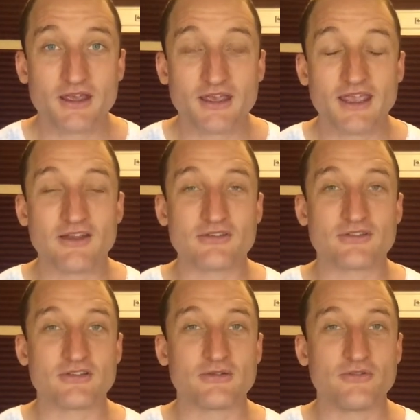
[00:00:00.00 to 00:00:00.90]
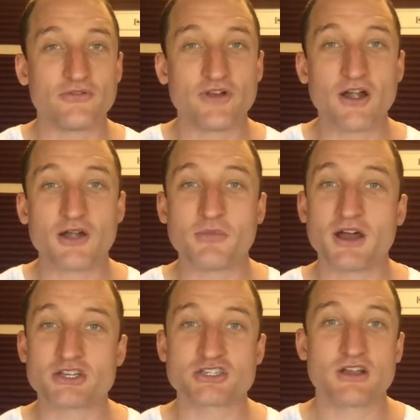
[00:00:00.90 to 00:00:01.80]
It is very
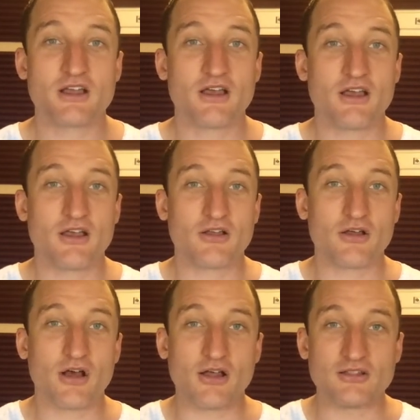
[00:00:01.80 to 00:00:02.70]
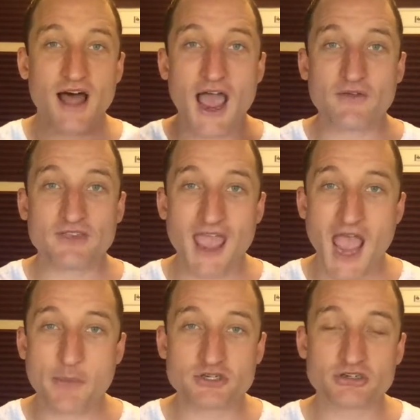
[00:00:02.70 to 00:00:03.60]
much a live
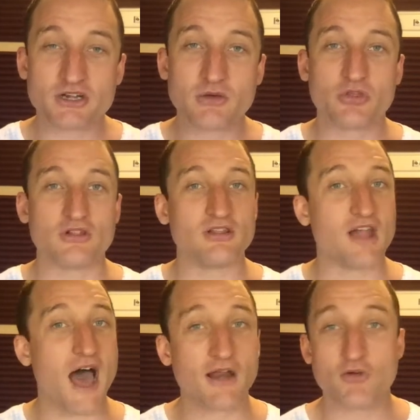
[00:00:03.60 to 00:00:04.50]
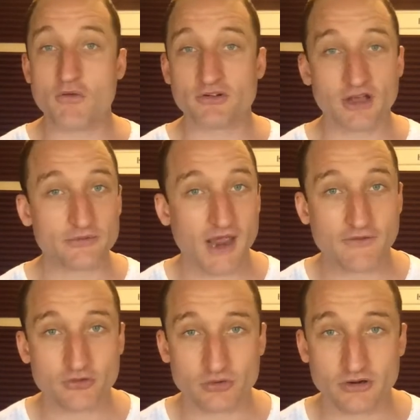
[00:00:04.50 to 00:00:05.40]
capturing with a lot of overdubs
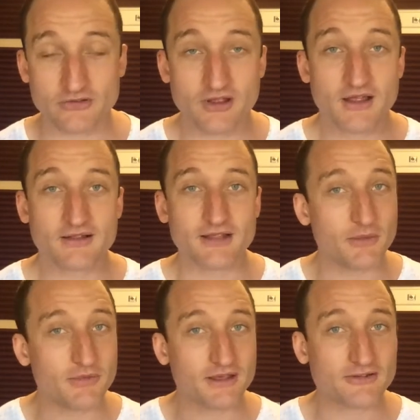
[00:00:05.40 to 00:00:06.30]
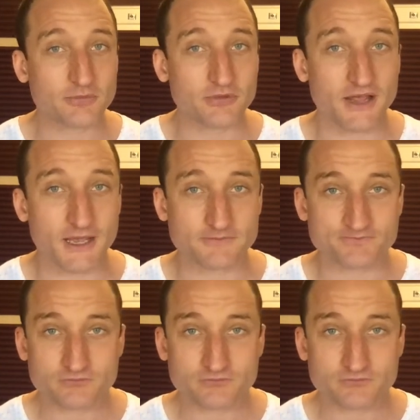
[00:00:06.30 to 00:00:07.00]
afterwards. Let me explain.